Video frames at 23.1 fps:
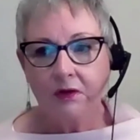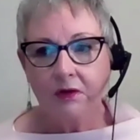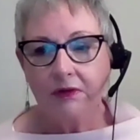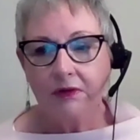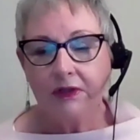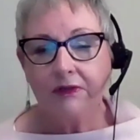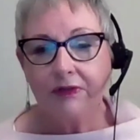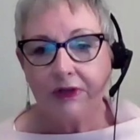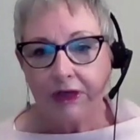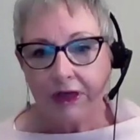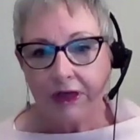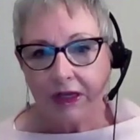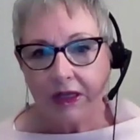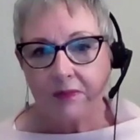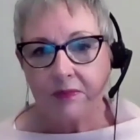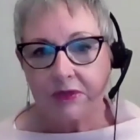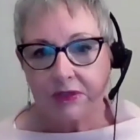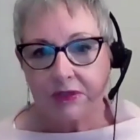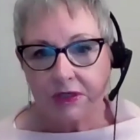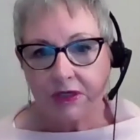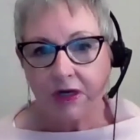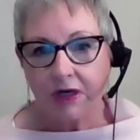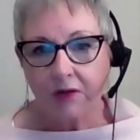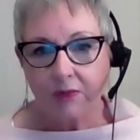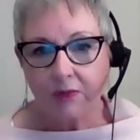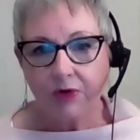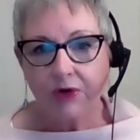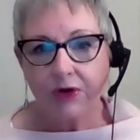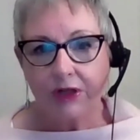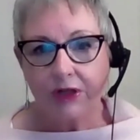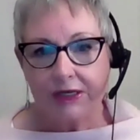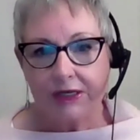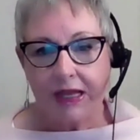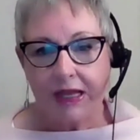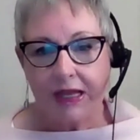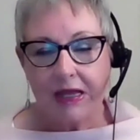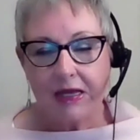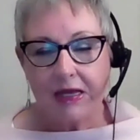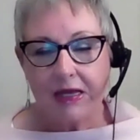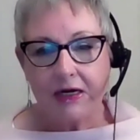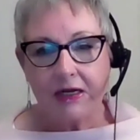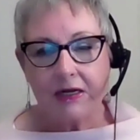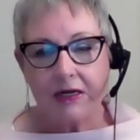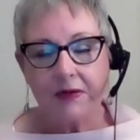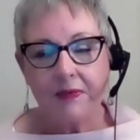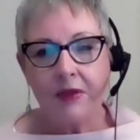live in Edmonton, Alberta, in
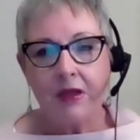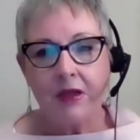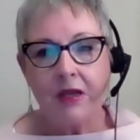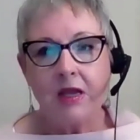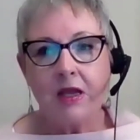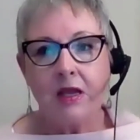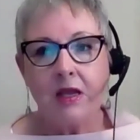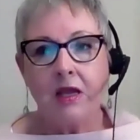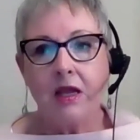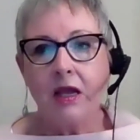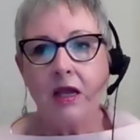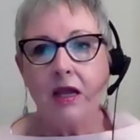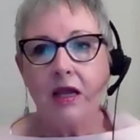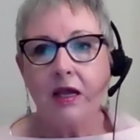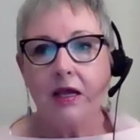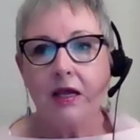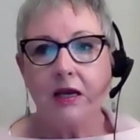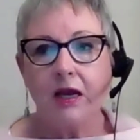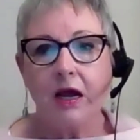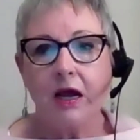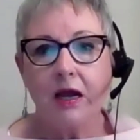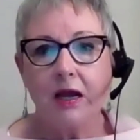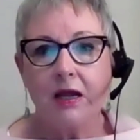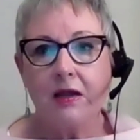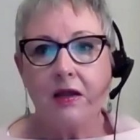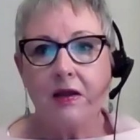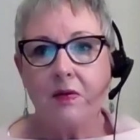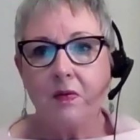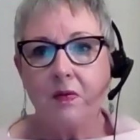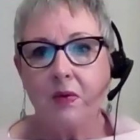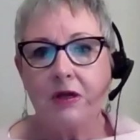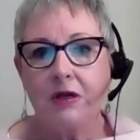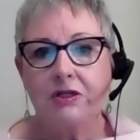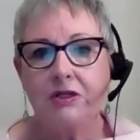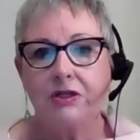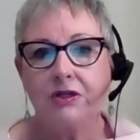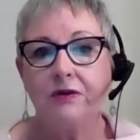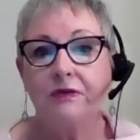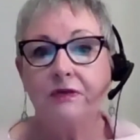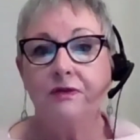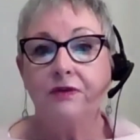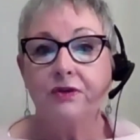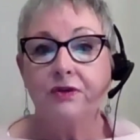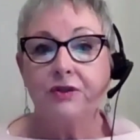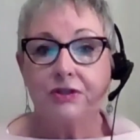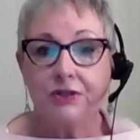Canada. And I went to
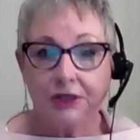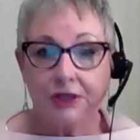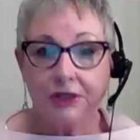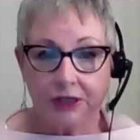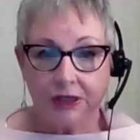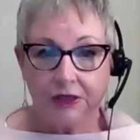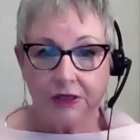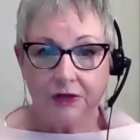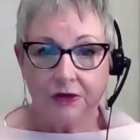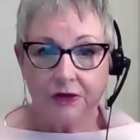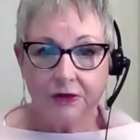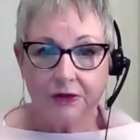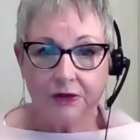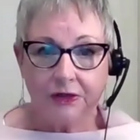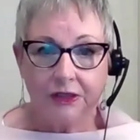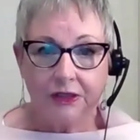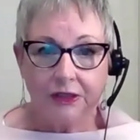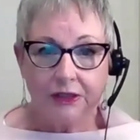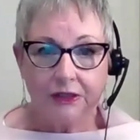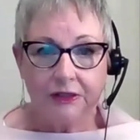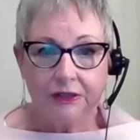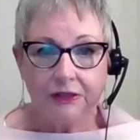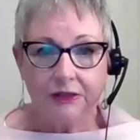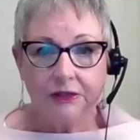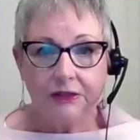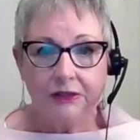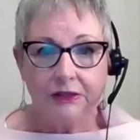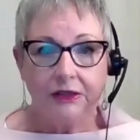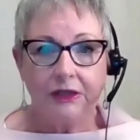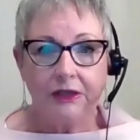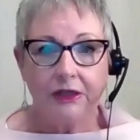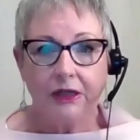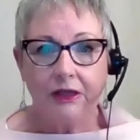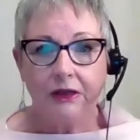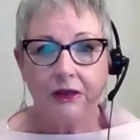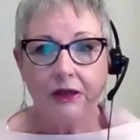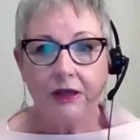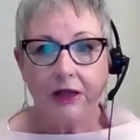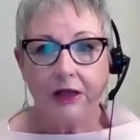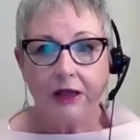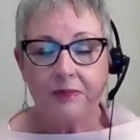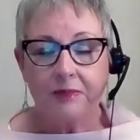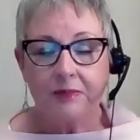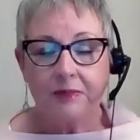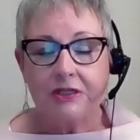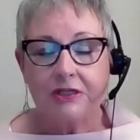university here in
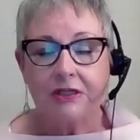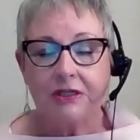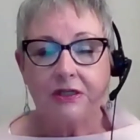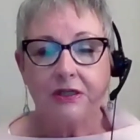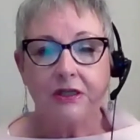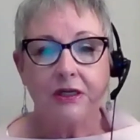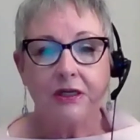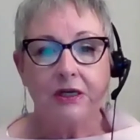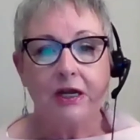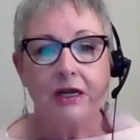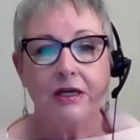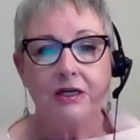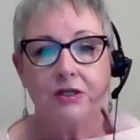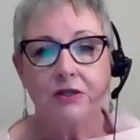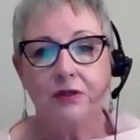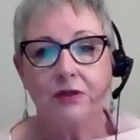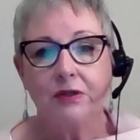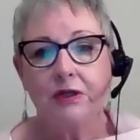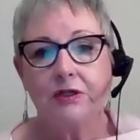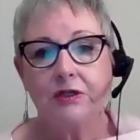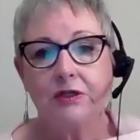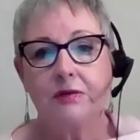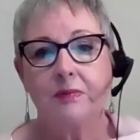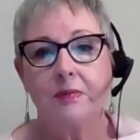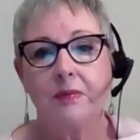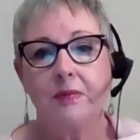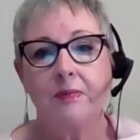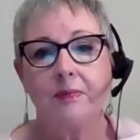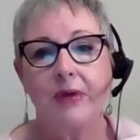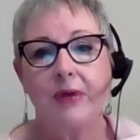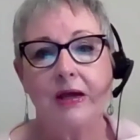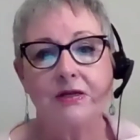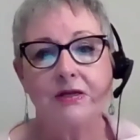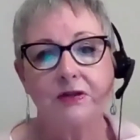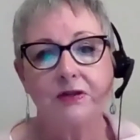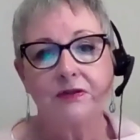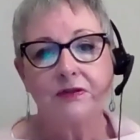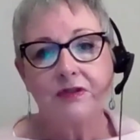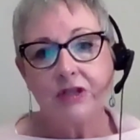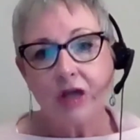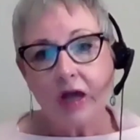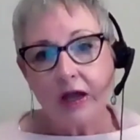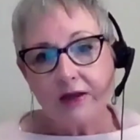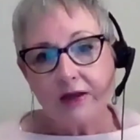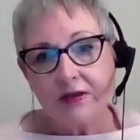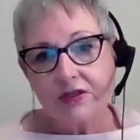Edmonton, and I took a Bachelor of
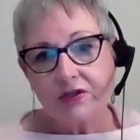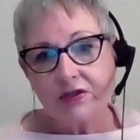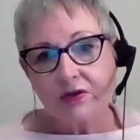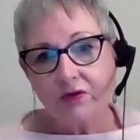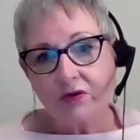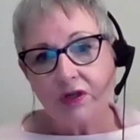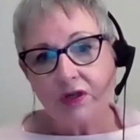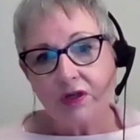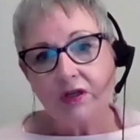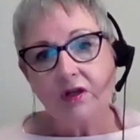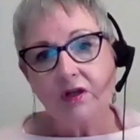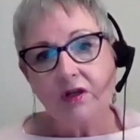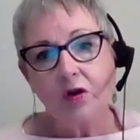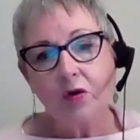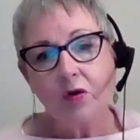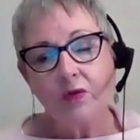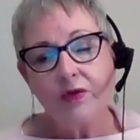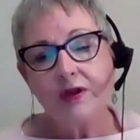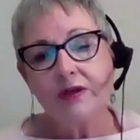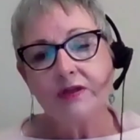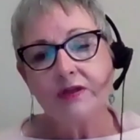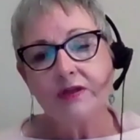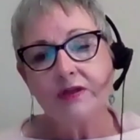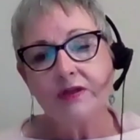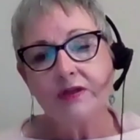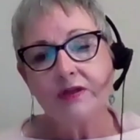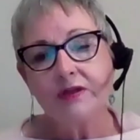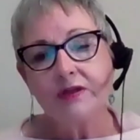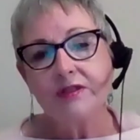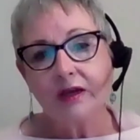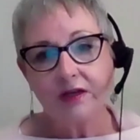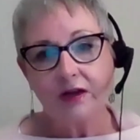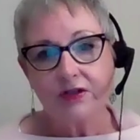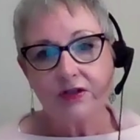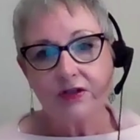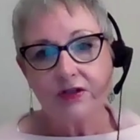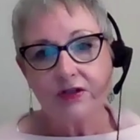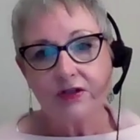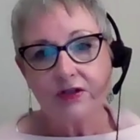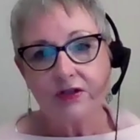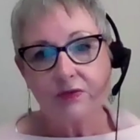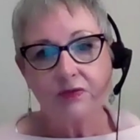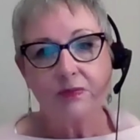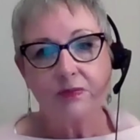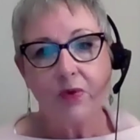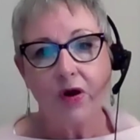Science degree in clothing and
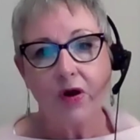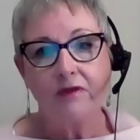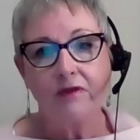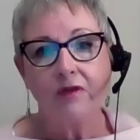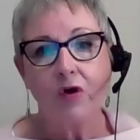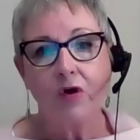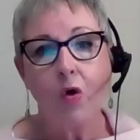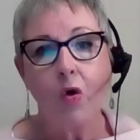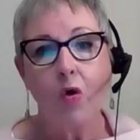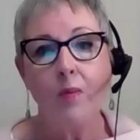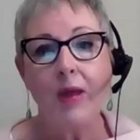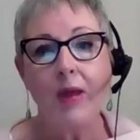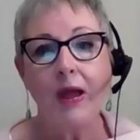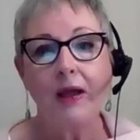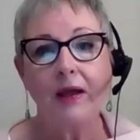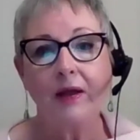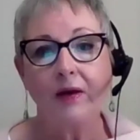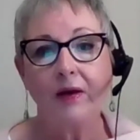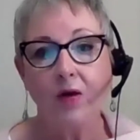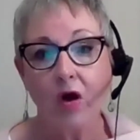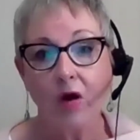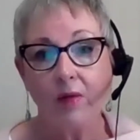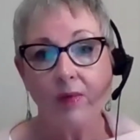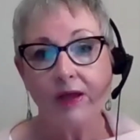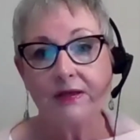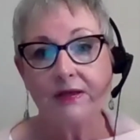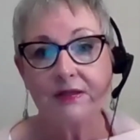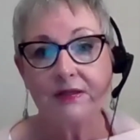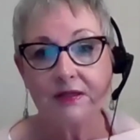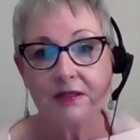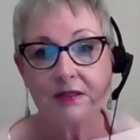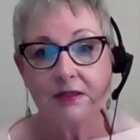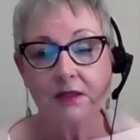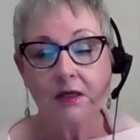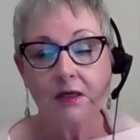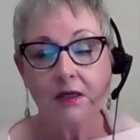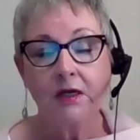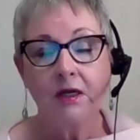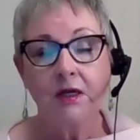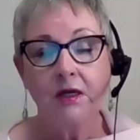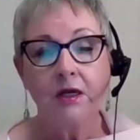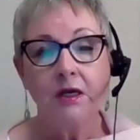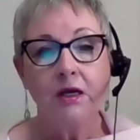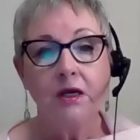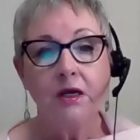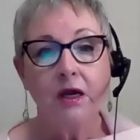textiles, which was part of the home economics
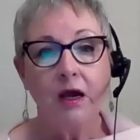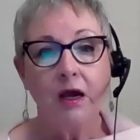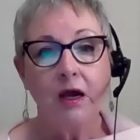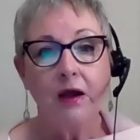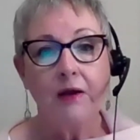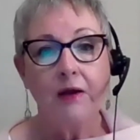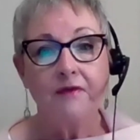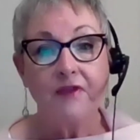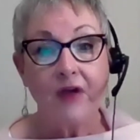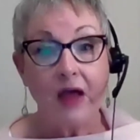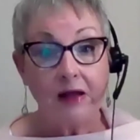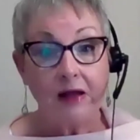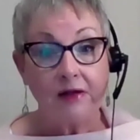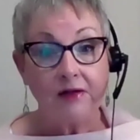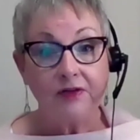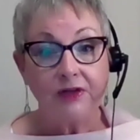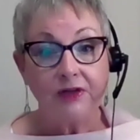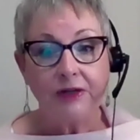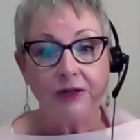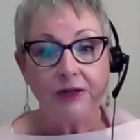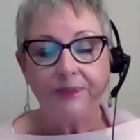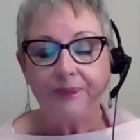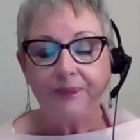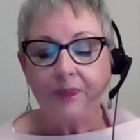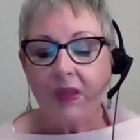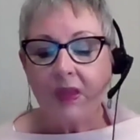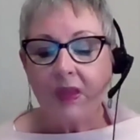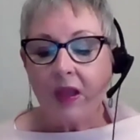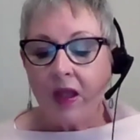faculty.